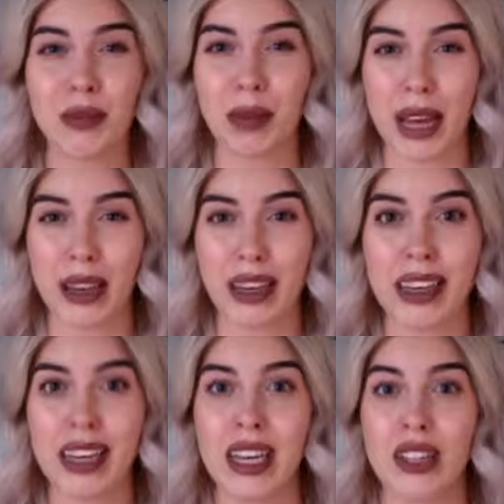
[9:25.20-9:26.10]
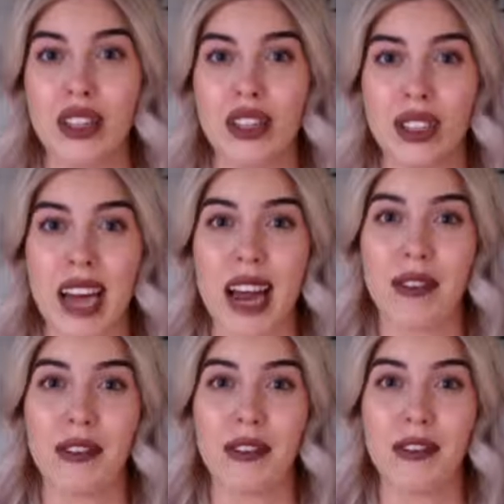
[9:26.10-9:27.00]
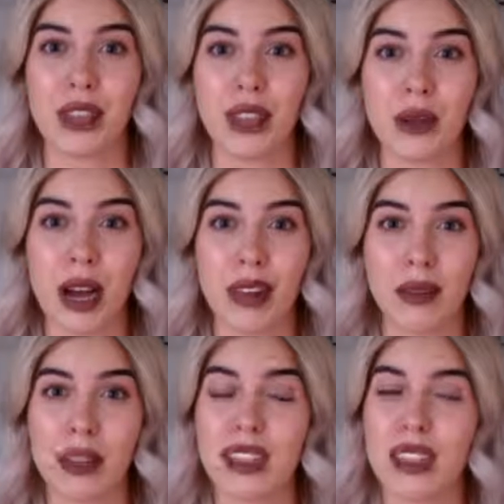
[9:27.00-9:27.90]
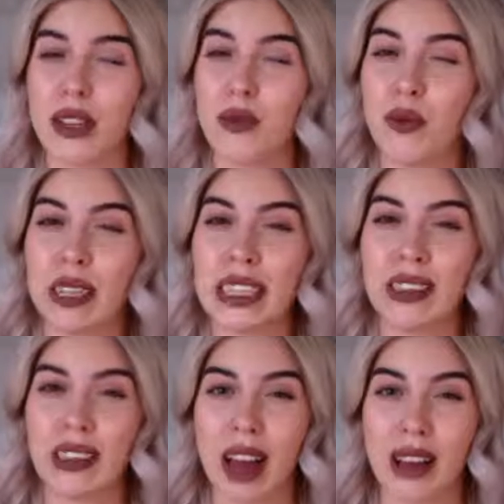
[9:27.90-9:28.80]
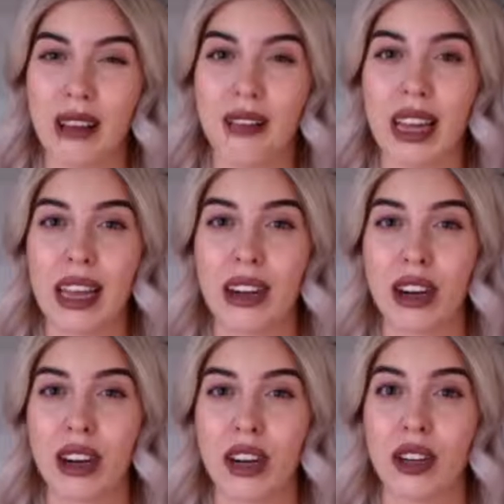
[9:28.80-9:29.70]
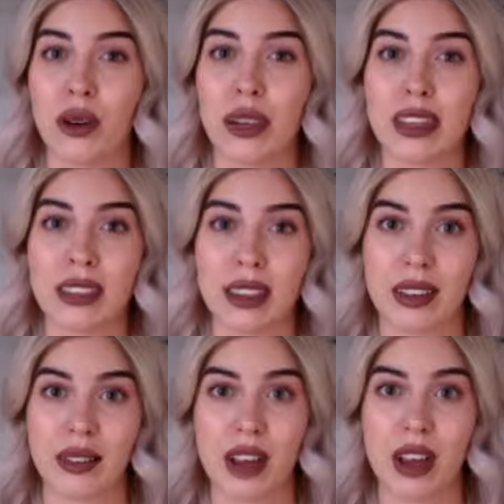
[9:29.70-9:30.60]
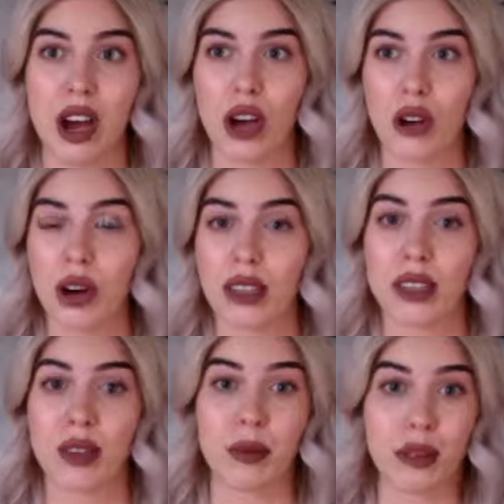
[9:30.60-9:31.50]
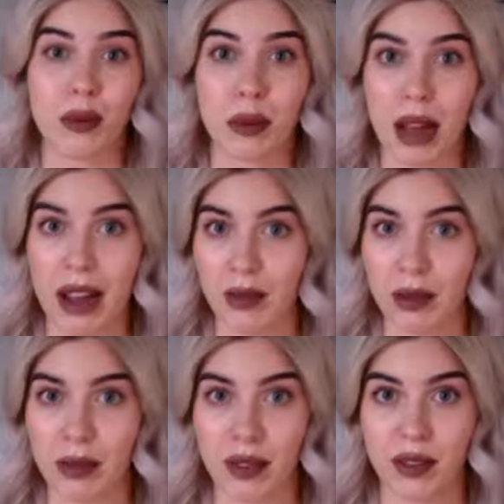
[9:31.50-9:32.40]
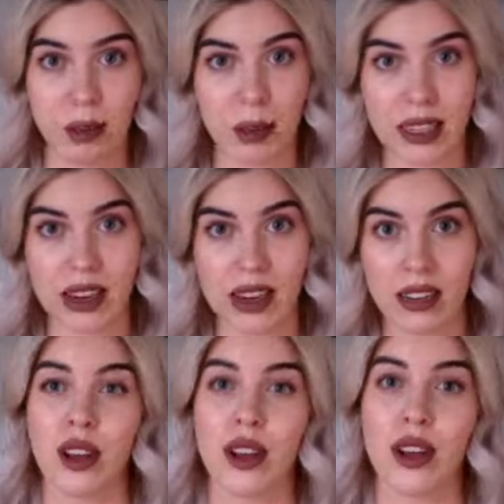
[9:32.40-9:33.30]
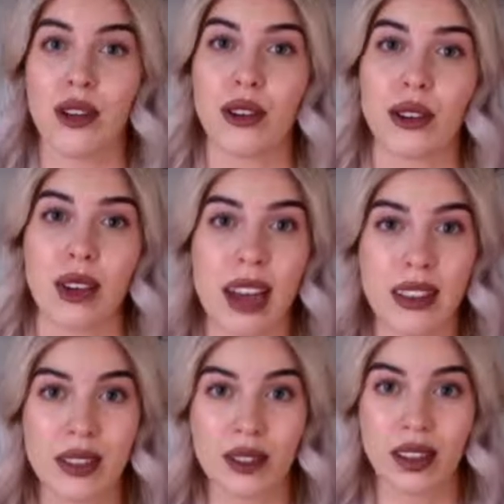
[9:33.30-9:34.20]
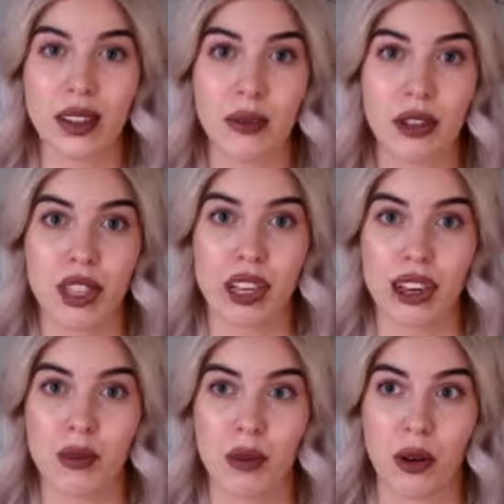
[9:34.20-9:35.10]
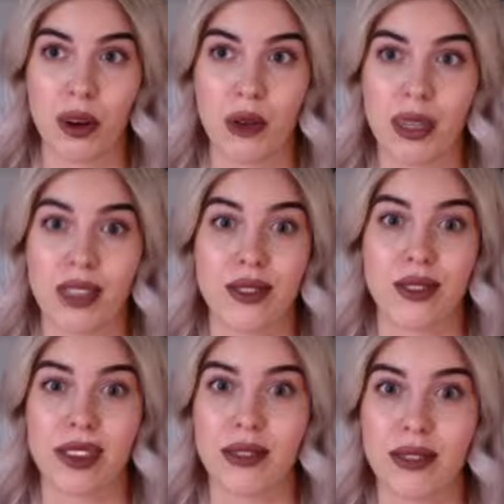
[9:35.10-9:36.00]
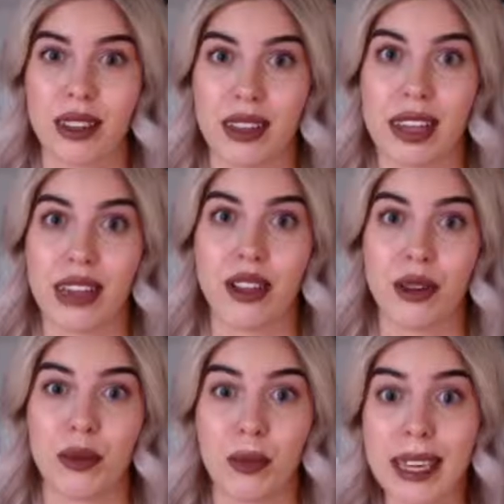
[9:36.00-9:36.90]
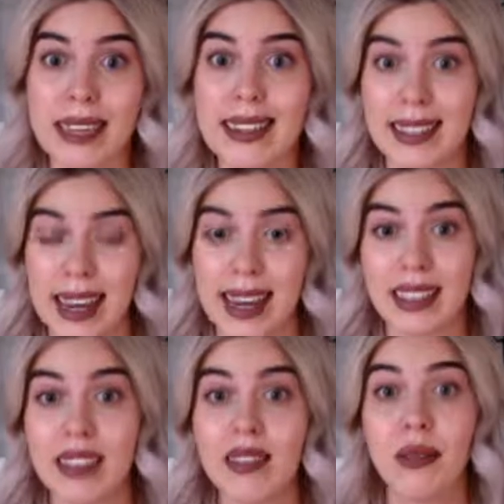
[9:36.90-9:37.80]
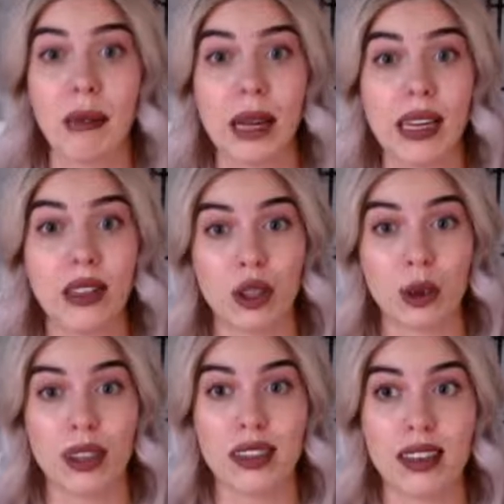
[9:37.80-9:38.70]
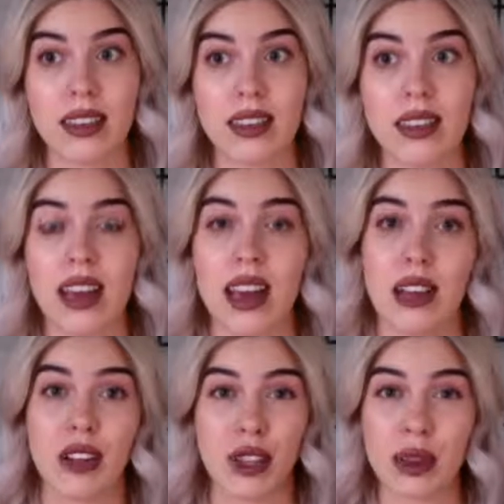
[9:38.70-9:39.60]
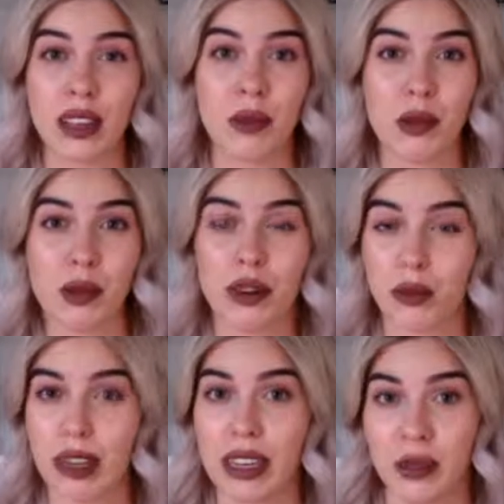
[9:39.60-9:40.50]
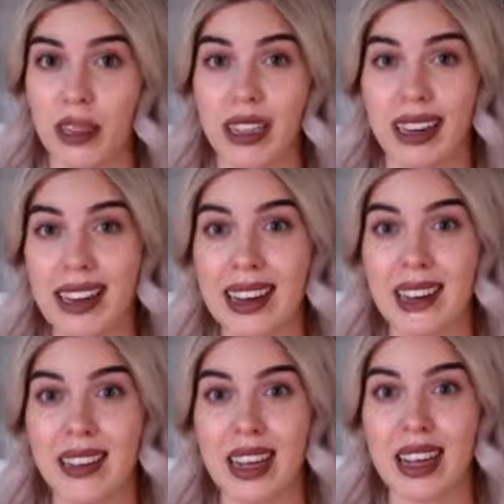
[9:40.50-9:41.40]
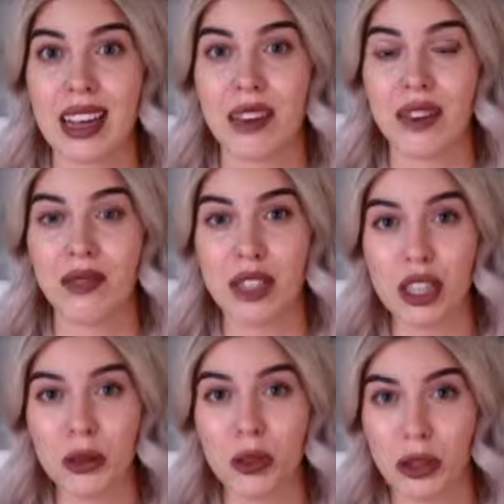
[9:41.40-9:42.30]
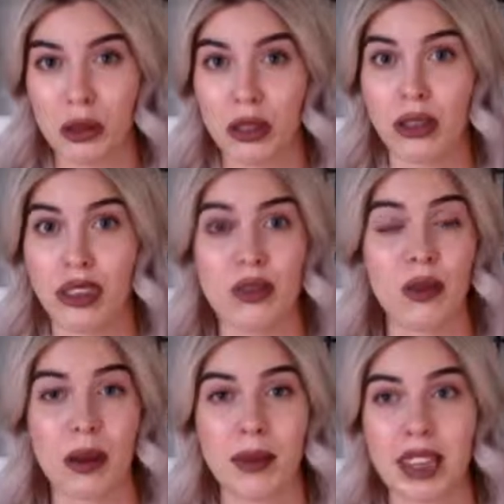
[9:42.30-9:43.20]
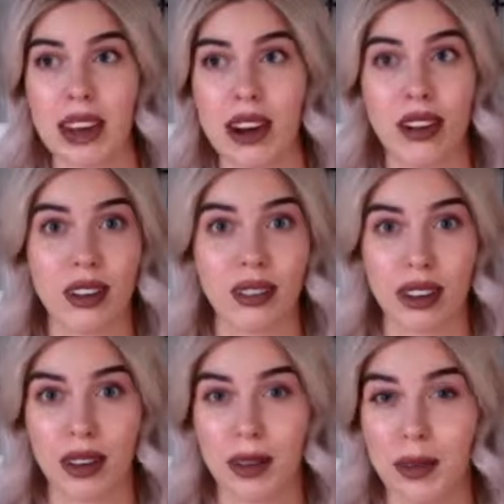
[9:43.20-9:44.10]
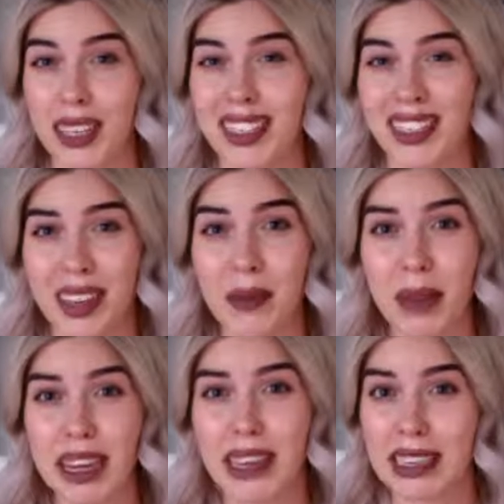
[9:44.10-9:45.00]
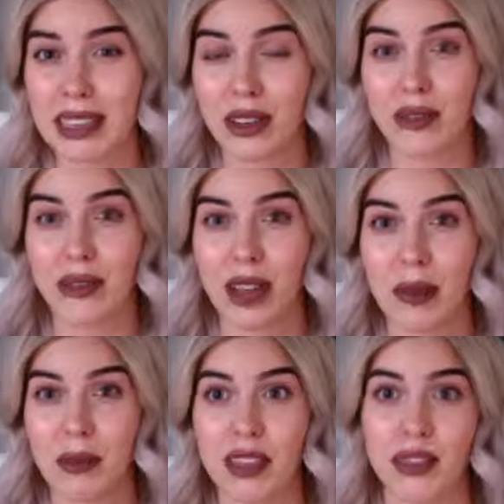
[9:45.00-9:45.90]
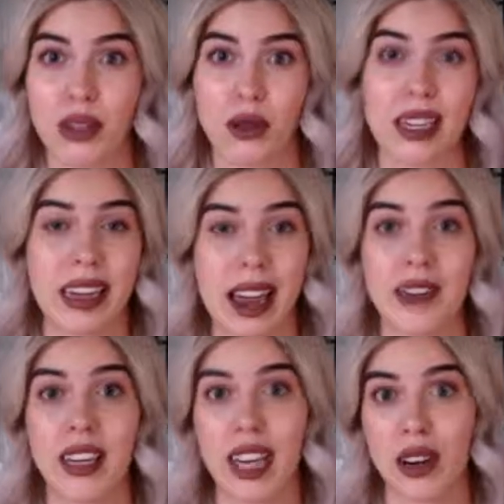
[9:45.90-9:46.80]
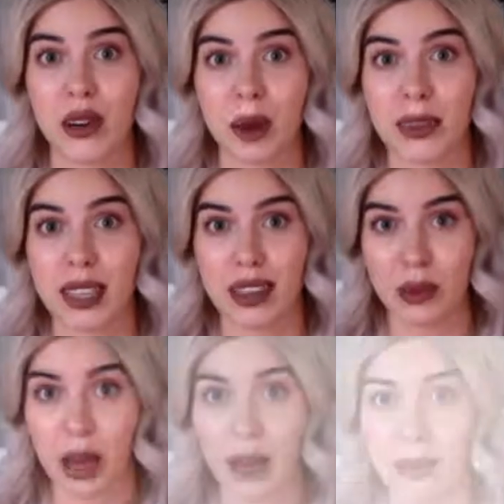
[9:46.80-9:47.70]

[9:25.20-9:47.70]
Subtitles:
better to just have a few elements that you really love and are cohesive across the multiple platforms of your business. Your clients are going to appreciate it more because they're going to feel like you're being decisive and making choices and showing them who your brand really is, and your visual users of the website are going to love it because it's going to make it easier for them to visually navigate your website as well.